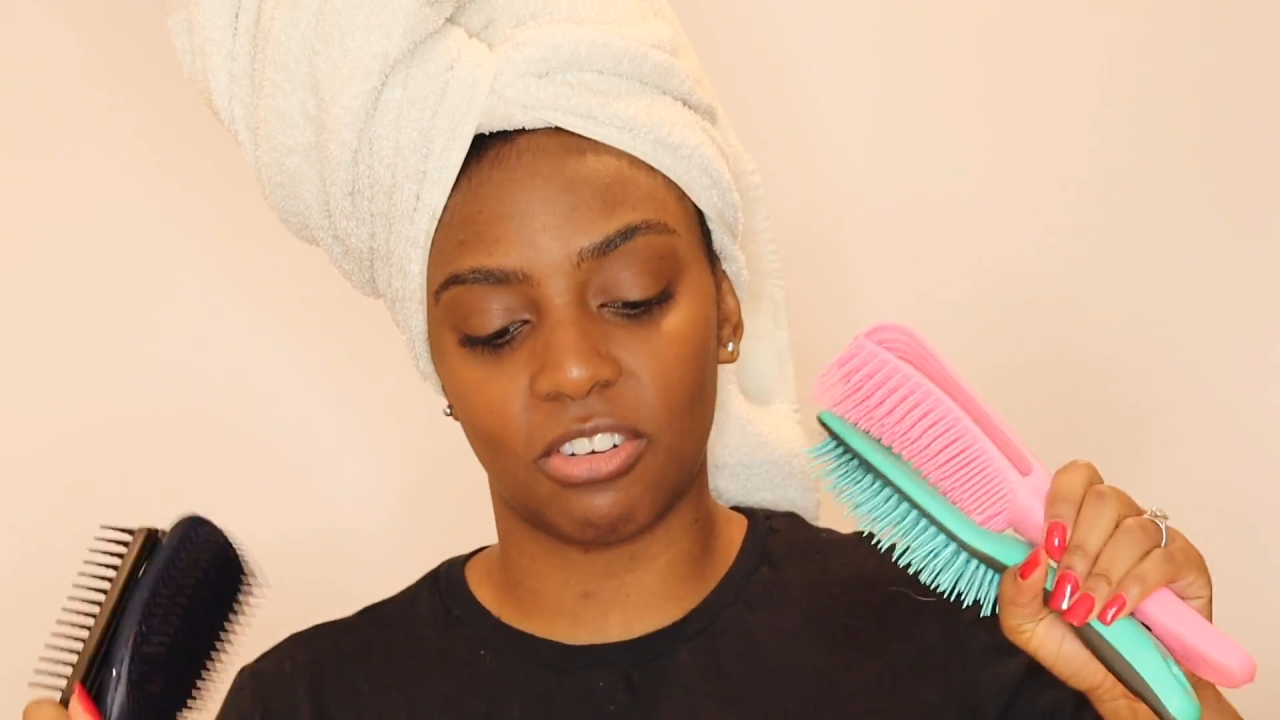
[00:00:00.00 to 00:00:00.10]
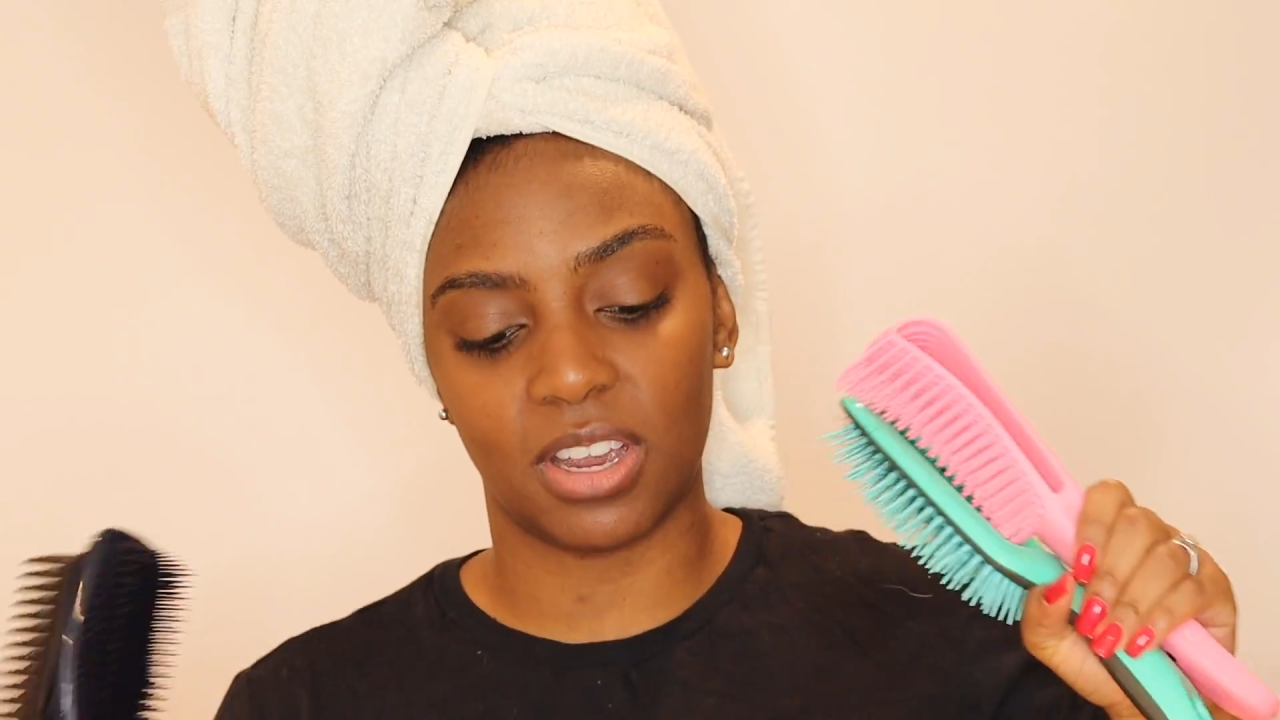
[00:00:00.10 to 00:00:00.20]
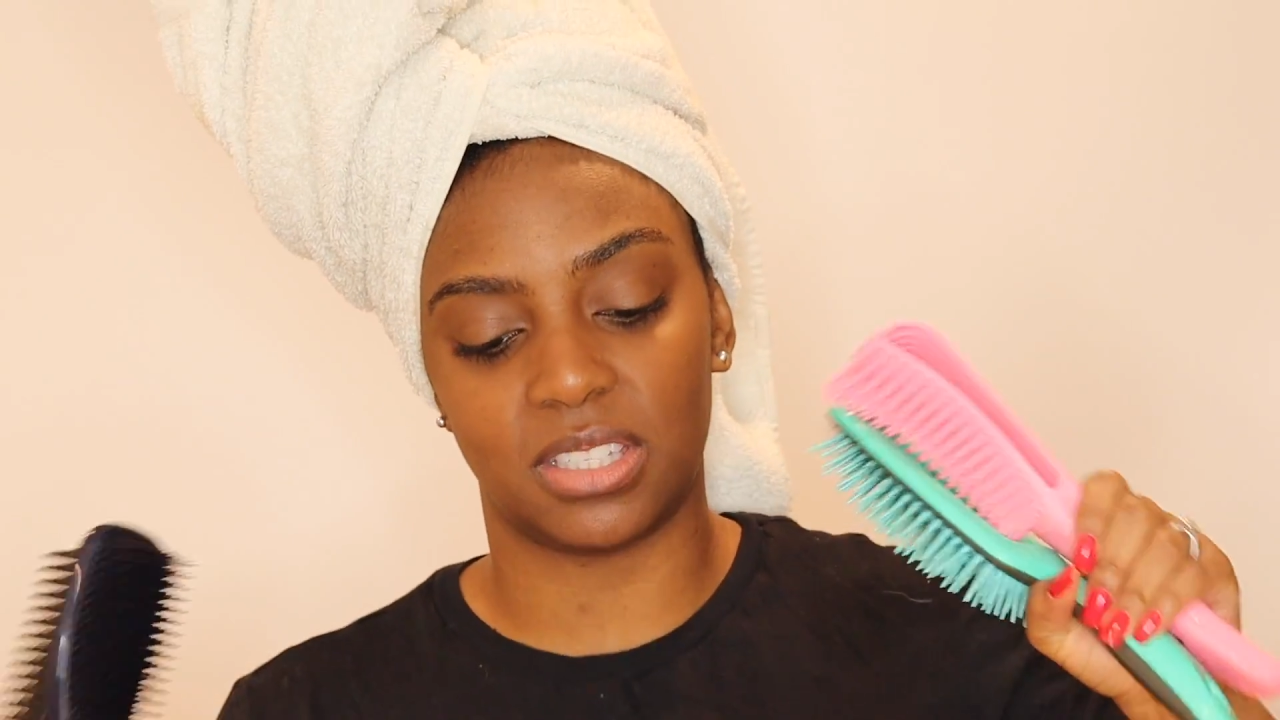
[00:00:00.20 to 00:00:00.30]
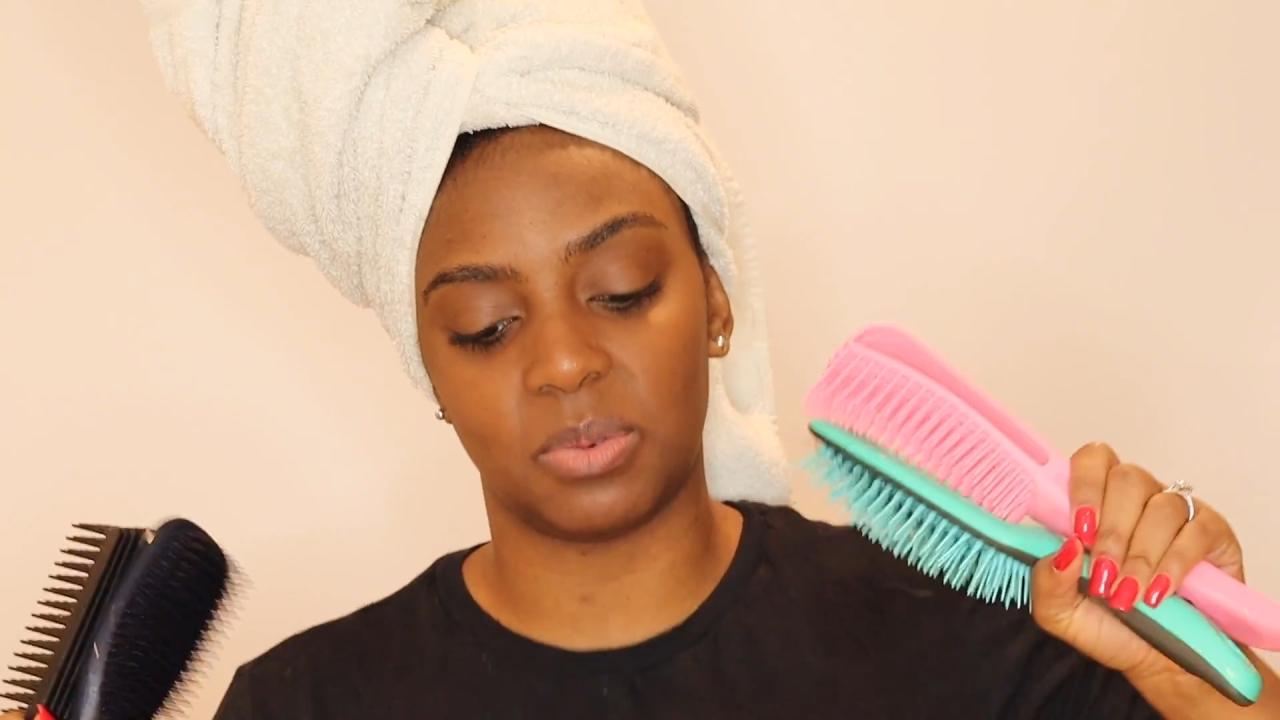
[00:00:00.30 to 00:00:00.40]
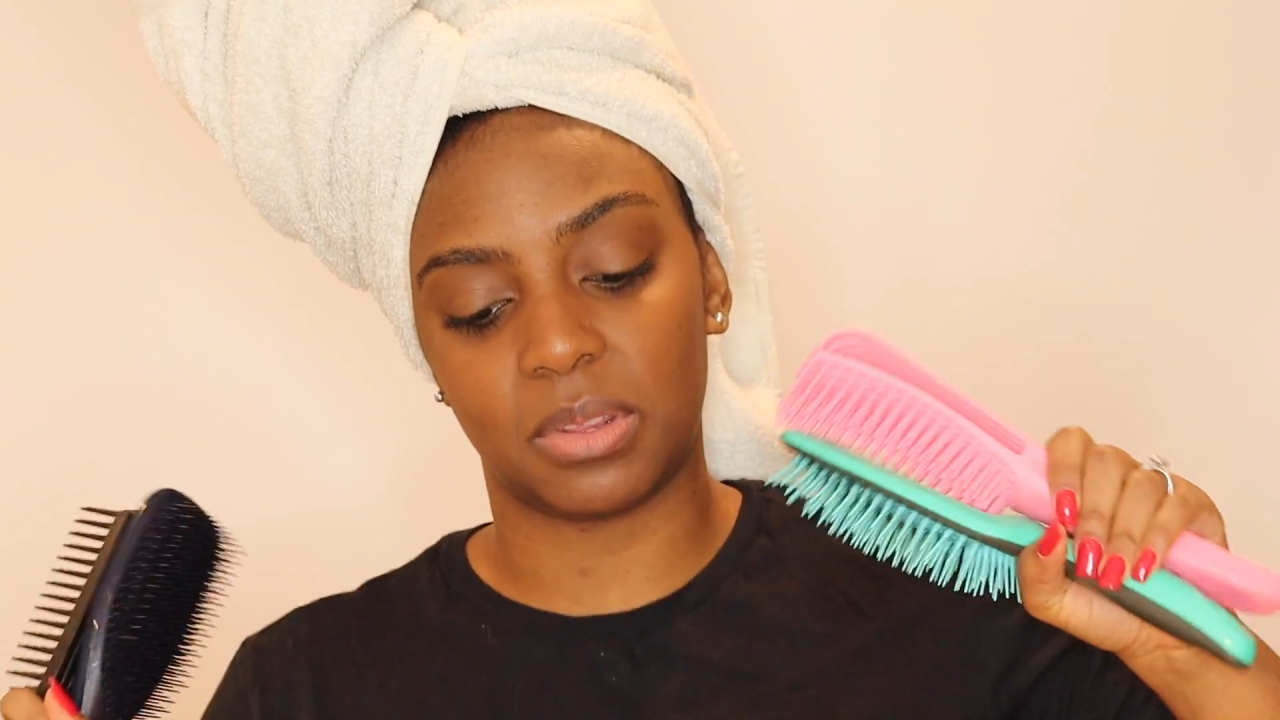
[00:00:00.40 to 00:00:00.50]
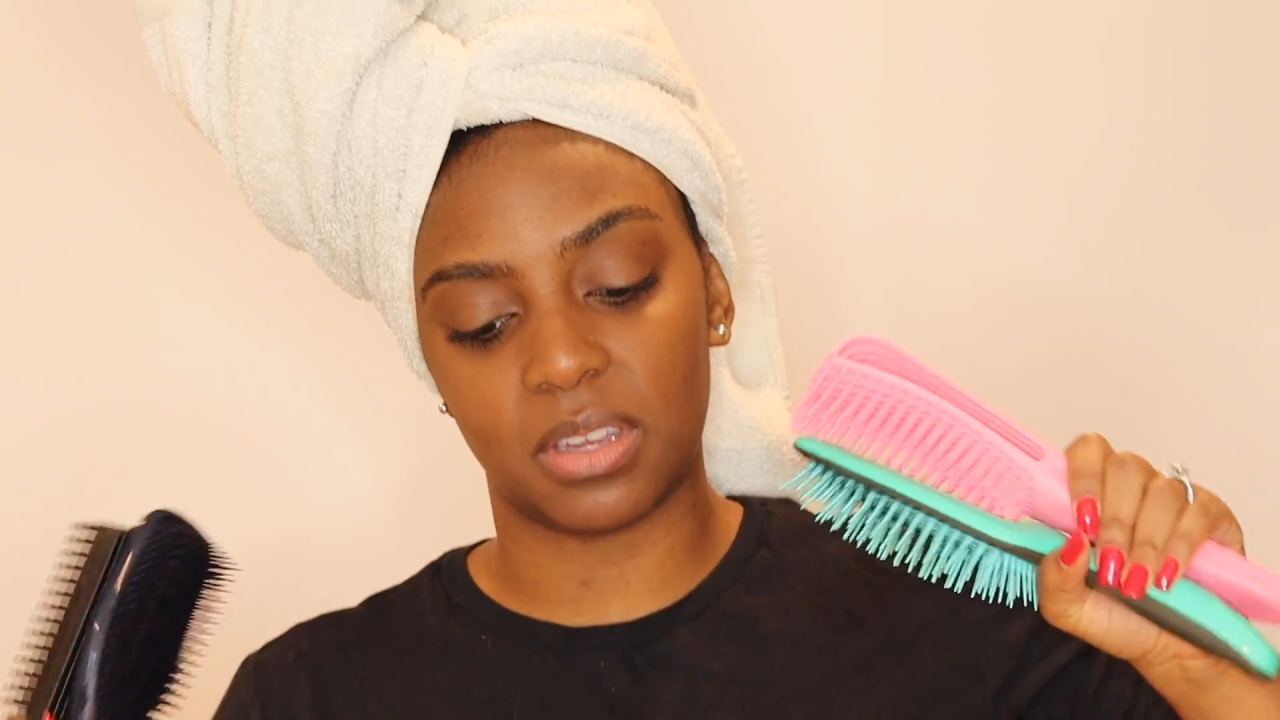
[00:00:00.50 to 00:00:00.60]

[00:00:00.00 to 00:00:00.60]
crazy with